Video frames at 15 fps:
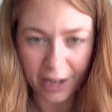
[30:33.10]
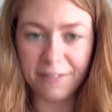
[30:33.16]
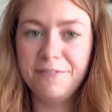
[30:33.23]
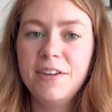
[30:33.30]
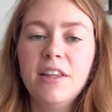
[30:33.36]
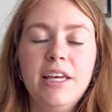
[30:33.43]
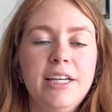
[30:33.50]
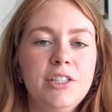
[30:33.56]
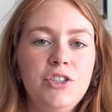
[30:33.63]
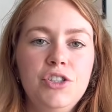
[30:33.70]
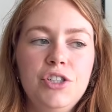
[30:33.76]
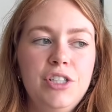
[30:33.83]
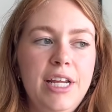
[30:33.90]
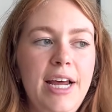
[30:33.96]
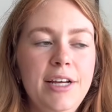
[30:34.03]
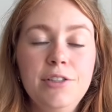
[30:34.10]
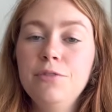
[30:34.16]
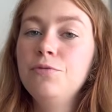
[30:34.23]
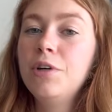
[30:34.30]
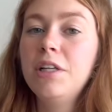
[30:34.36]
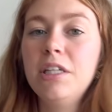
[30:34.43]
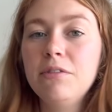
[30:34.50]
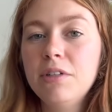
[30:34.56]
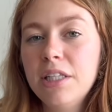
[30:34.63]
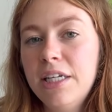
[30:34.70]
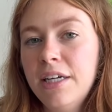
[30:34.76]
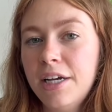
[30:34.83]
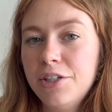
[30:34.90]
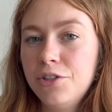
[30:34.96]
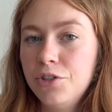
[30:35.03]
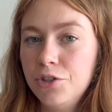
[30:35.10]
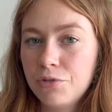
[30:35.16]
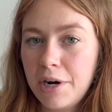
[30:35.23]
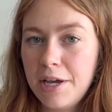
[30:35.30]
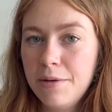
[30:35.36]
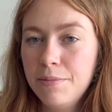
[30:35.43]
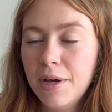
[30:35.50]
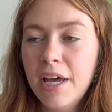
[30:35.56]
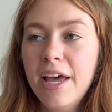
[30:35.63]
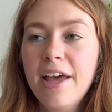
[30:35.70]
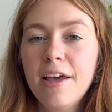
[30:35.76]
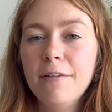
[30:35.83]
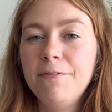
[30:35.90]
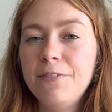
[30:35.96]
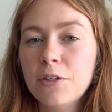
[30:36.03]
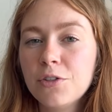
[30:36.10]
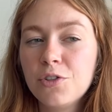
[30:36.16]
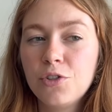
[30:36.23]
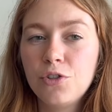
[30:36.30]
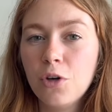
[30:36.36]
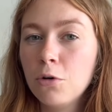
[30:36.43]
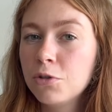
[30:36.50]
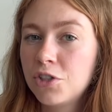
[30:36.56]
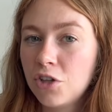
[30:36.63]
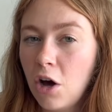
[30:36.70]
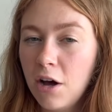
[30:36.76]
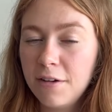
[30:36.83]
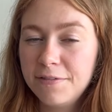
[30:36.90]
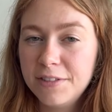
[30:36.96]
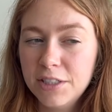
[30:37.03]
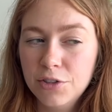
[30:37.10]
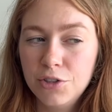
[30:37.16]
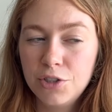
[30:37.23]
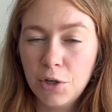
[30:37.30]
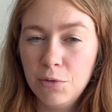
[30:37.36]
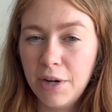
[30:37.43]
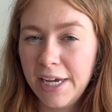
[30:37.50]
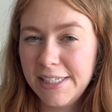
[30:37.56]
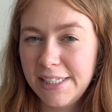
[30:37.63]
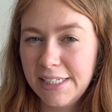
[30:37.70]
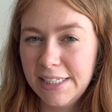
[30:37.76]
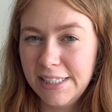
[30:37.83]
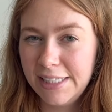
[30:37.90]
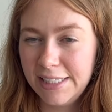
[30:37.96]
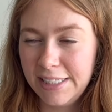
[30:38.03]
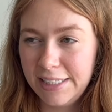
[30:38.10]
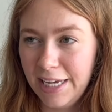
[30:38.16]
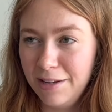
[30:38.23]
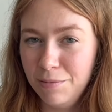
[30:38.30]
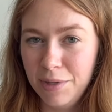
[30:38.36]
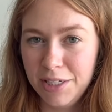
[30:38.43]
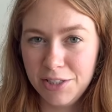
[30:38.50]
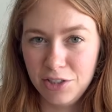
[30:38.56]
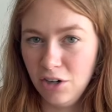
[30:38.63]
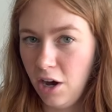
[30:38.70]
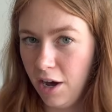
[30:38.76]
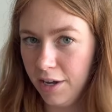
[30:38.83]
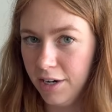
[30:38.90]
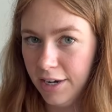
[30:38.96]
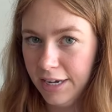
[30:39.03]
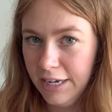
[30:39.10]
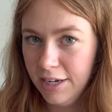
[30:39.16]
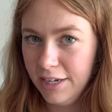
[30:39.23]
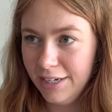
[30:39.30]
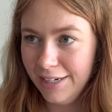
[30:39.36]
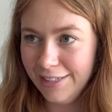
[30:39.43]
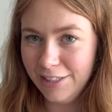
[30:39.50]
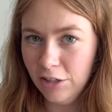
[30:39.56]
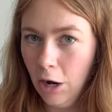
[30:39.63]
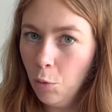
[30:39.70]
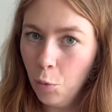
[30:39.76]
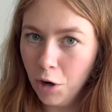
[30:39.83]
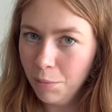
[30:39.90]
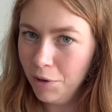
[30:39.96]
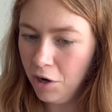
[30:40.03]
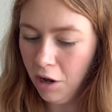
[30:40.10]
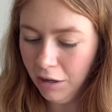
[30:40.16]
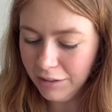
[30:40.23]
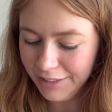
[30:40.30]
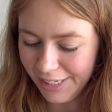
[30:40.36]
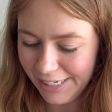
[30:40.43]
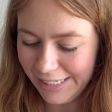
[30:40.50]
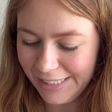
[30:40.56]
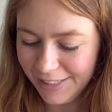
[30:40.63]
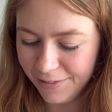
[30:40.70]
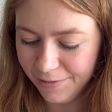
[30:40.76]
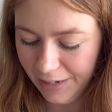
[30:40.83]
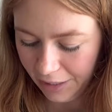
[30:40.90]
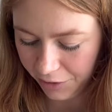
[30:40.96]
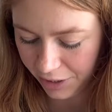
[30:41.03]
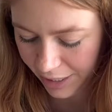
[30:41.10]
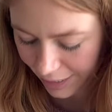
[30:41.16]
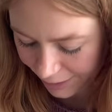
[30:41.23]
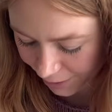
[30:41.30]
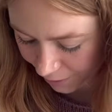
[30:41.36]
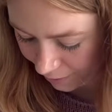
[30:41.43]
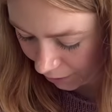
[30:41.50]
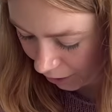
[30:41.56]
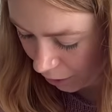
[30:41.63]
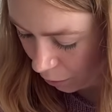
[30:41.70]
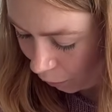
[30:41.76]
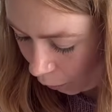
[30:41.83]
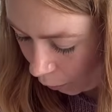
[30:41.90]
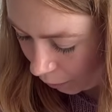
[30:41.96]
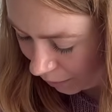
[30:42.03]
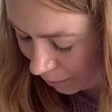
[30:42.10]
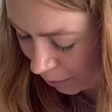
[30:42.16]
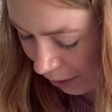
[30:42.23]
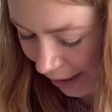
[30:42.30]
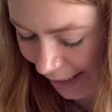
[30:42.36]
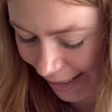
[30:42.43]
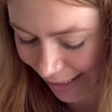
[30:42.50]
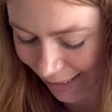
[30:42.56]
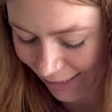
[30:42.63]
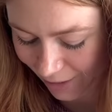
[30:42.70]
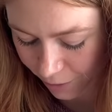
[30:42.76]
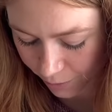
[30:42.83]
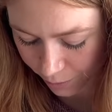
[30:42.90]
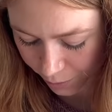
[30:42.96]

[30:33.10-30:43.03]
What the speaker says: I feel like it has a really, really nice drape. It feels so soft and so nice against the skin, but it's not warm at all. Like, it's a very cool, breezy